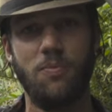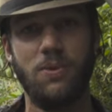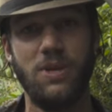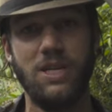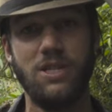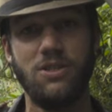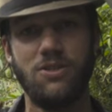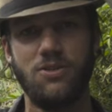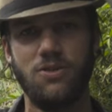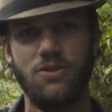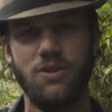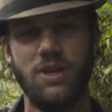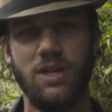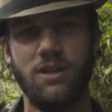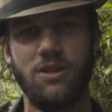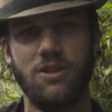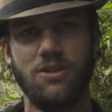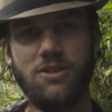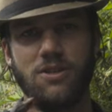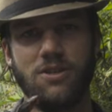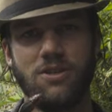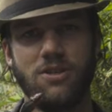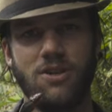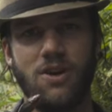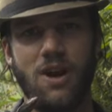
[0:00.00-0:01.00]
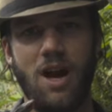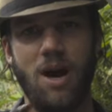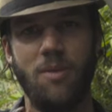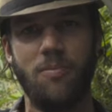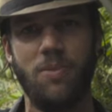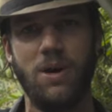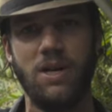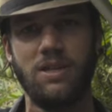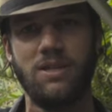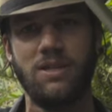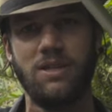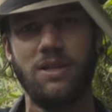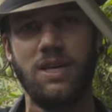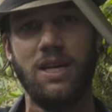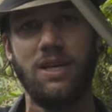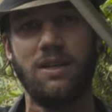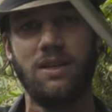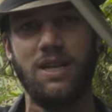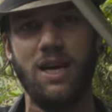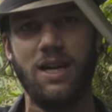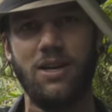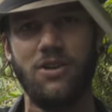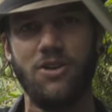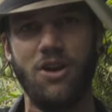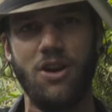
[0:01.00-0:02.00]
please do hit the subscribe button,
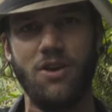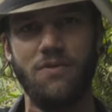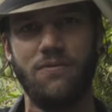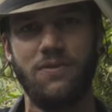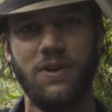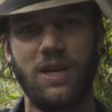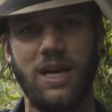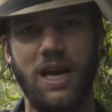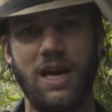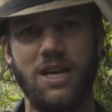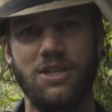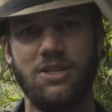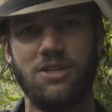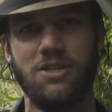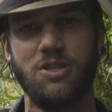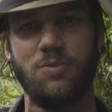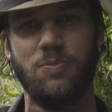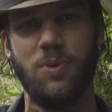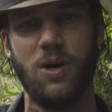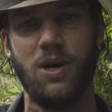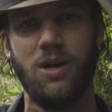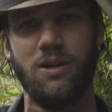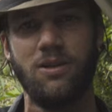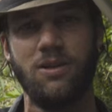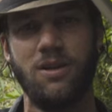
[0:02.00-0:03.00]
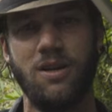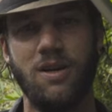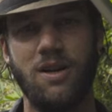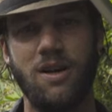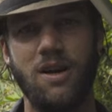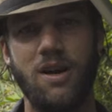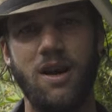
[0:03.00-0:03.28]
hit that notifications bell,